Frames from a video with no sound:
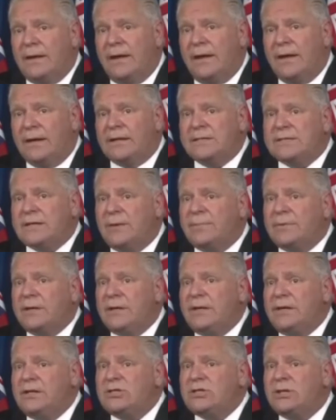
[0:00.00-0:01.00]
And it's up to
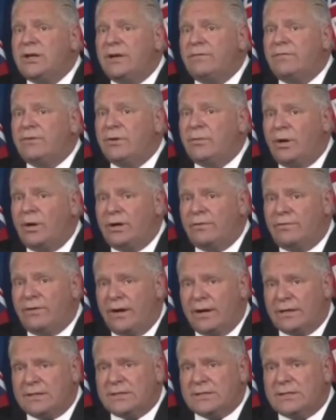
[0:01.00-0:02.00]
each and every one of
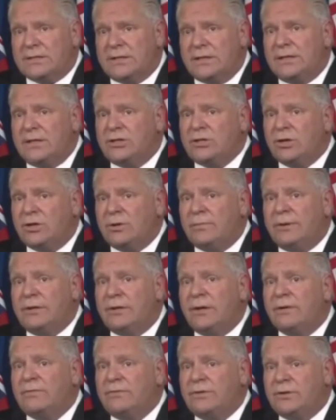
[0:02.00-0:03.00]
us to determine
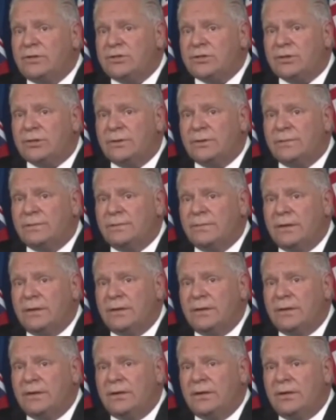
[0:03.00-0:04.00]
our future,
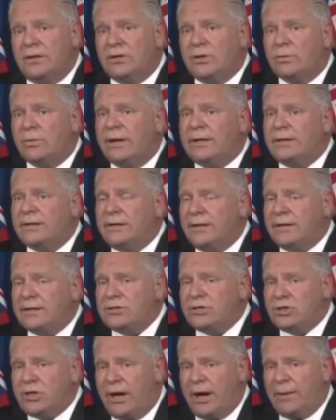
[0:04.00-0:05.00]
to write the
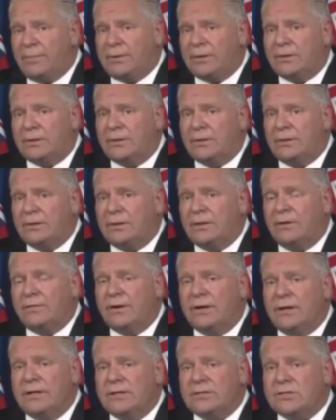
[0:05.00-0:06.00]
next chapter of
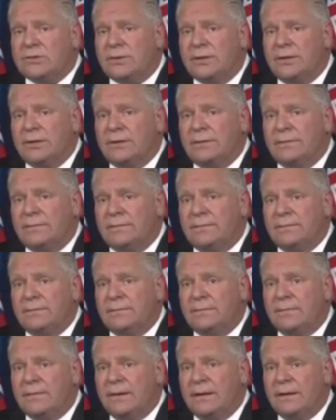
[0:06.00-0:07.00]
our history.
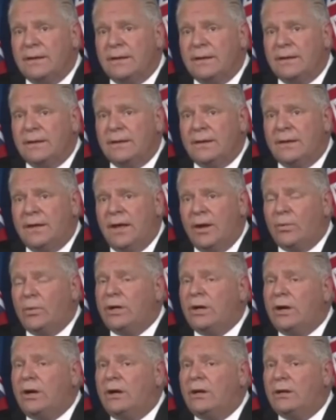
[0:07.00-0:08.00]
And
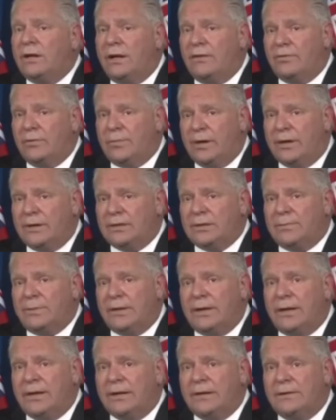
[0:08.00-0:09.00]
we all have a part to
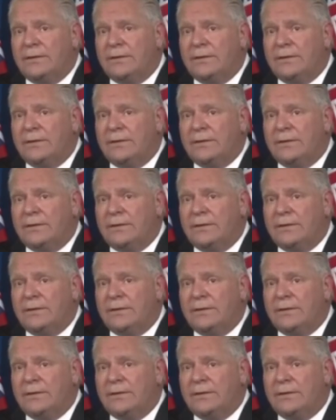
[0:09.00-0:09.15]
play.